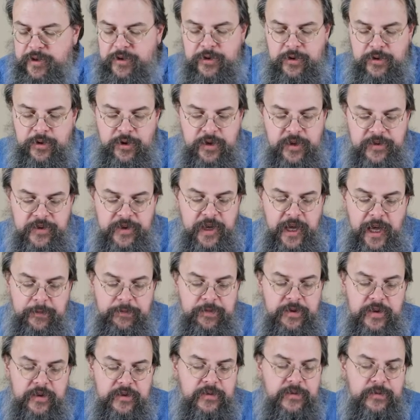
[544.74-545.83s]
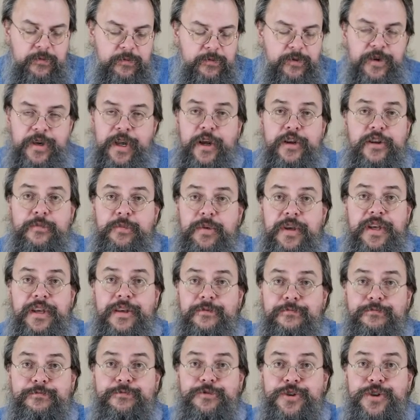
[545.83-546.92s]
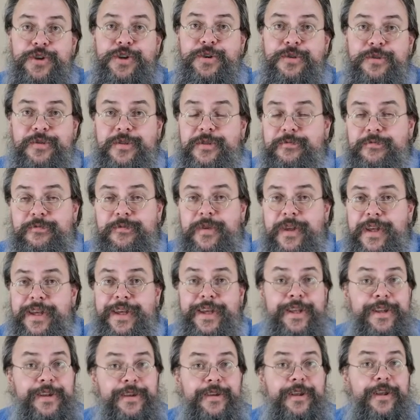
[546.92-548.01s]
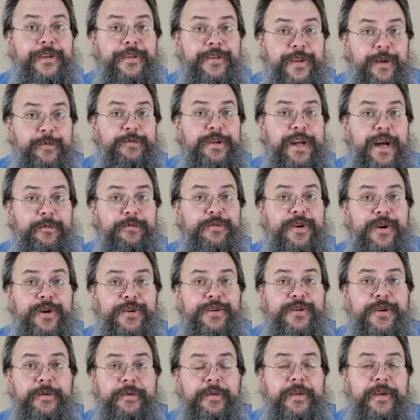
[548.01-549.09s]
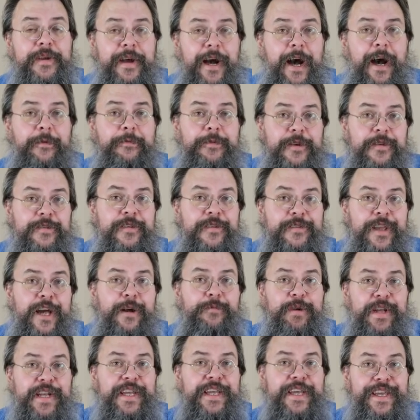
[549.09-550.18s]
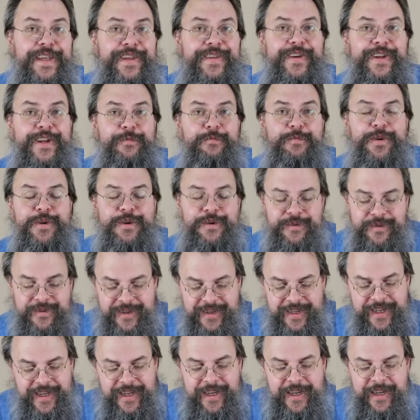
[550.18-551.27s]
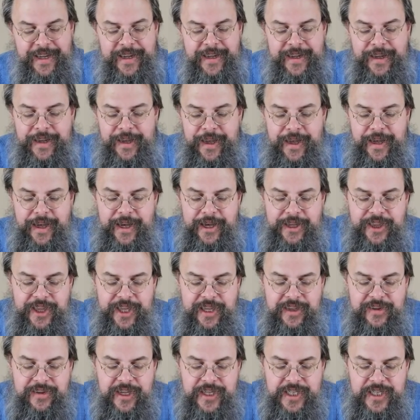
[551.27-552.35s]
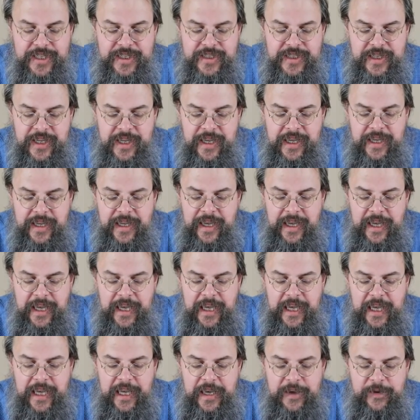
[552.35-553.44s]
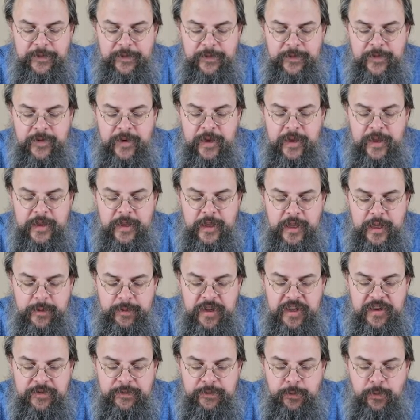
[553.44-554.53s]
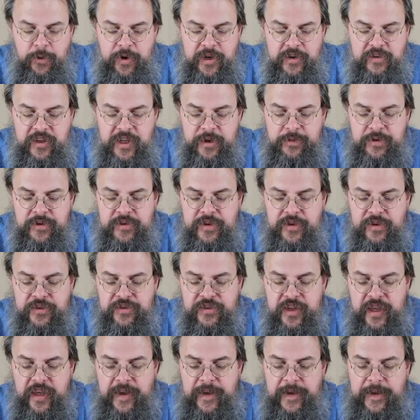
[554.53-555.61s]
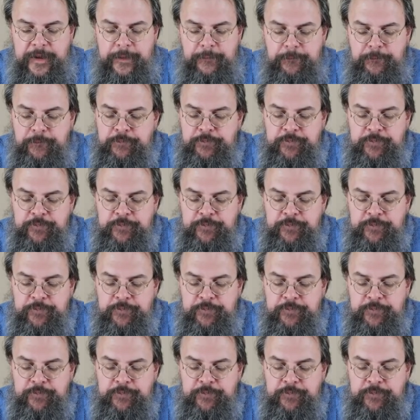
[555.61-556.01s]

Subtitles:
intuitively obvious turn out to be true. Sometimes, though, intuitively obvious does not mean easy to prove. Things such as, hey, if the limit of one sequence goes to A,